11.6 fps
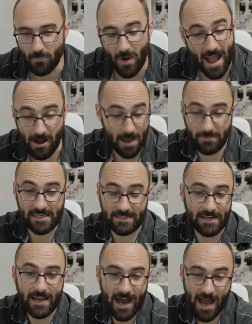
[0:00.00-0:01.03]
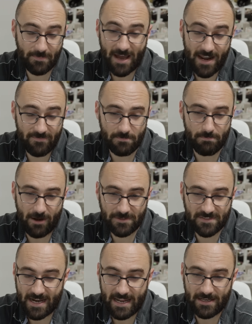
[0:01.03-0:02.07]
Wow, I mean, I'm kind of
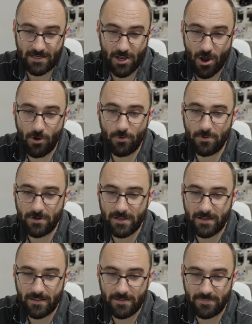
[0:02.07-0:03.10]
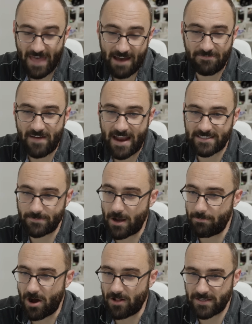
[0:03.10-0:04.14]
embarrassed that I didn't know that fact about
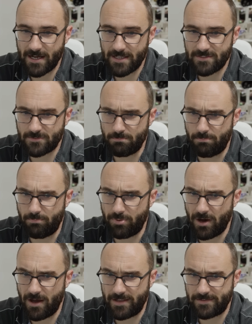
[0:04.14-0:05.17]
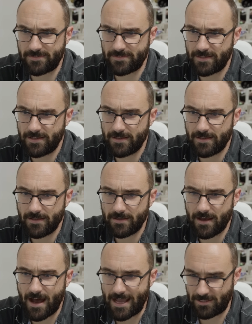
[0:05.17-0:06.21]
polygons, but
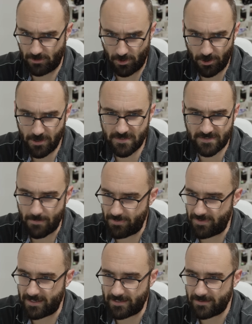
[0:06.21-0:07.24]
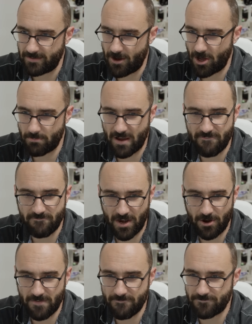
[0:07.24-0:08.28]
I learned something on my
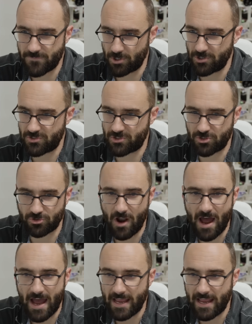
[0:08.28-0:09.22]
very first try.